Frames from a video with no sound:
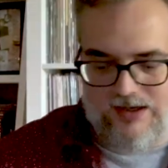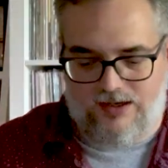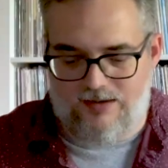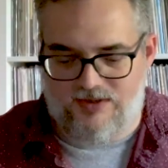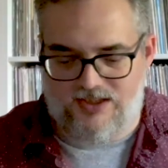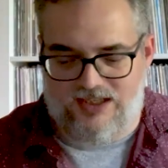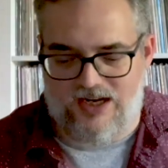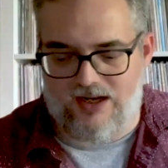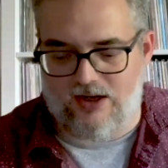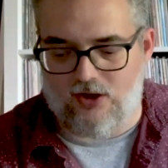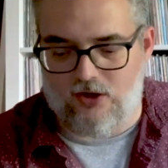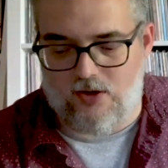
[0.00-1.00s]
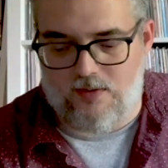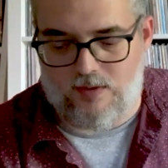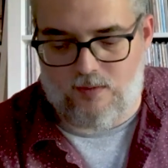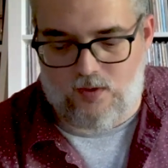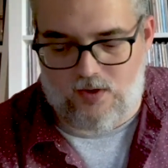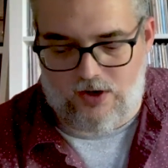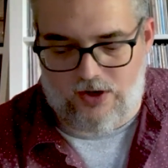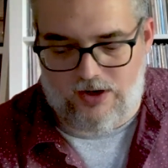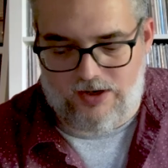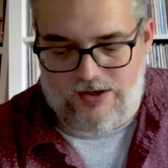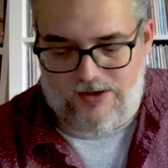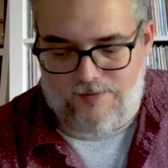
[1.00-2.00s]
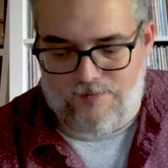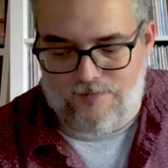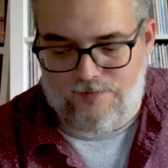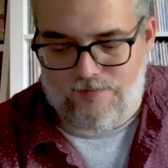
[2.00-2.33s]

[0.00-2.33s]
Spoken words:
I'm just getting a little bit more